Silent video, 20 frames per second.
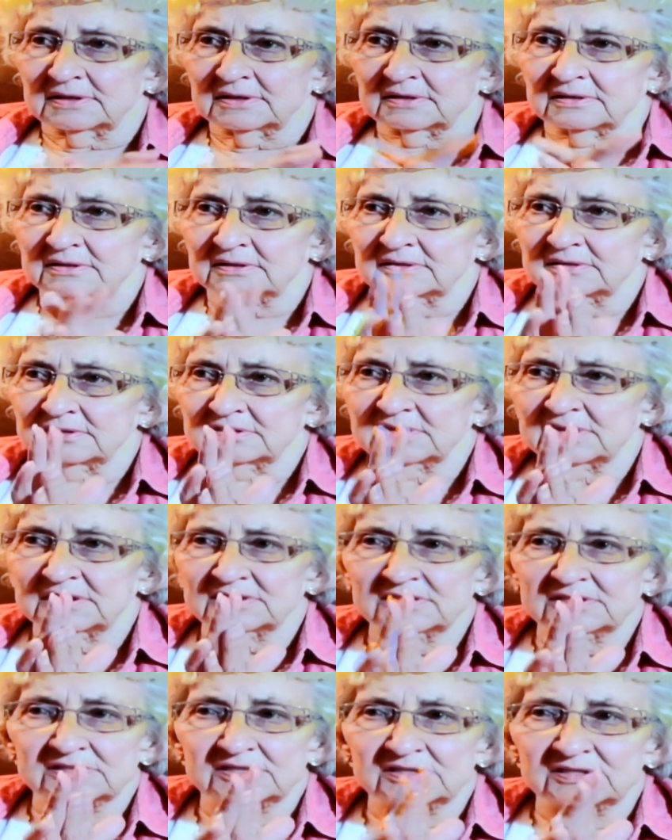Yeah,
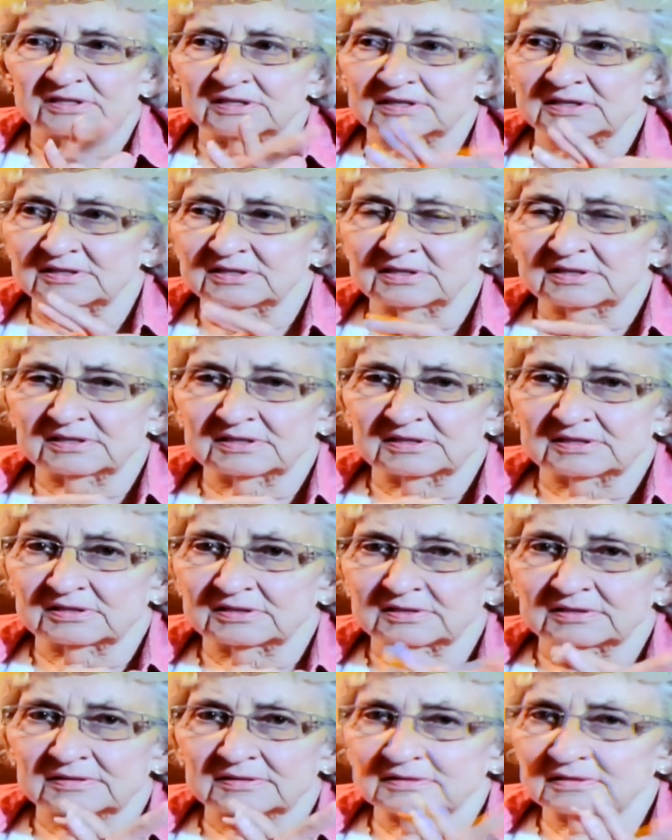that's
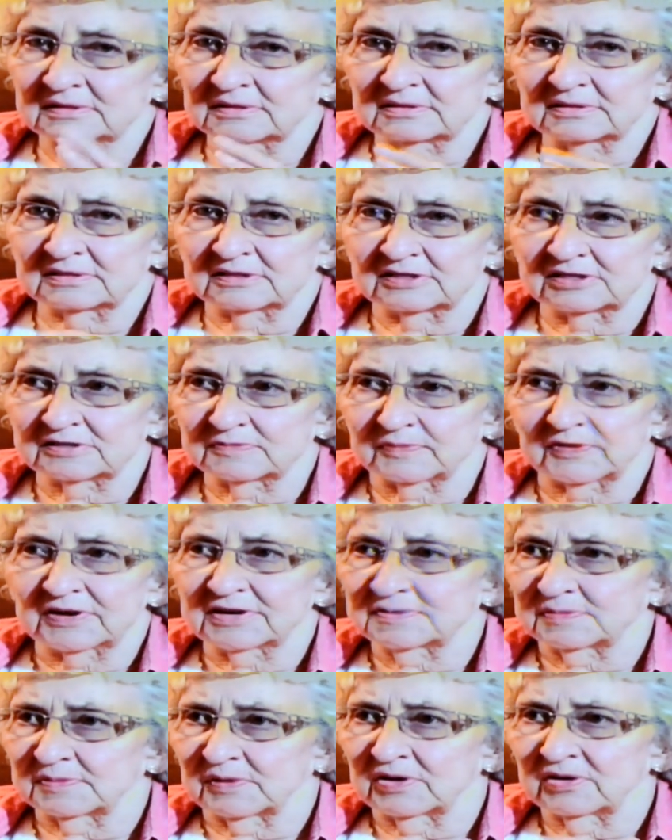just
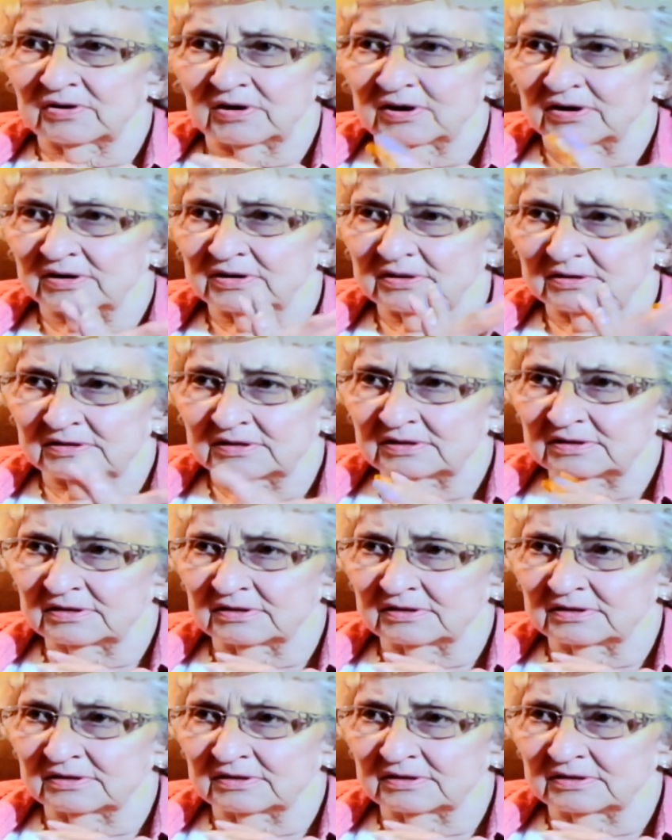breaks my heart,